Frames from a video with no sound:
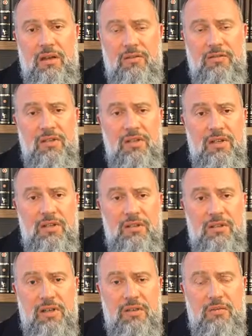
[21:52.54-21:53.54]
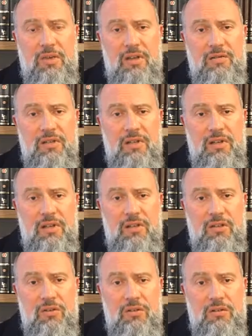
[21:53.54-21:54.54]
After the letter teth, we have the letter
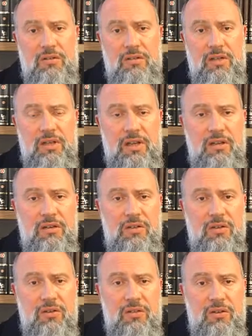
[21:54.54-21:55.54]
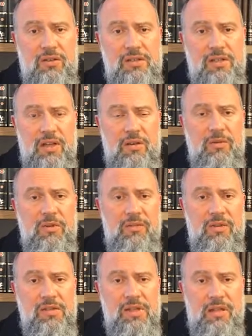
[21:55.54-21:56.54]
yod. Again, yod is again one of
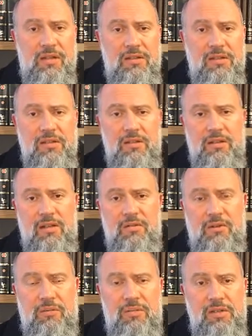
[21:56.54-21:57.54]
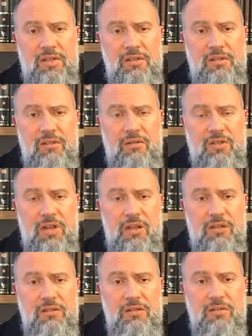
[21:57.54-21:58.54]
those letters that represents no
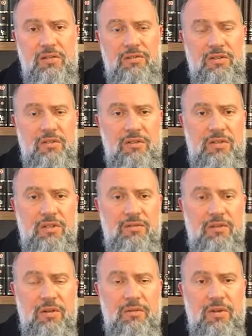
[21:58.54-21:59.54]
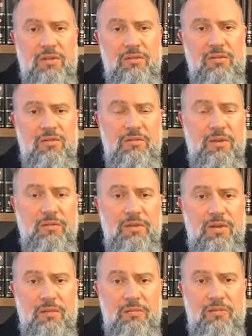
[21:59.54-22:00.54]
challenge or difficulty for anyone who is familiar
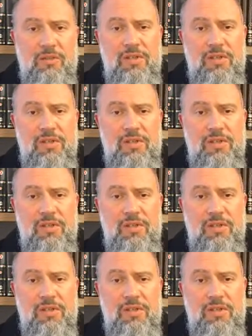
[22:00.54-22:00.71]
with Hebrew.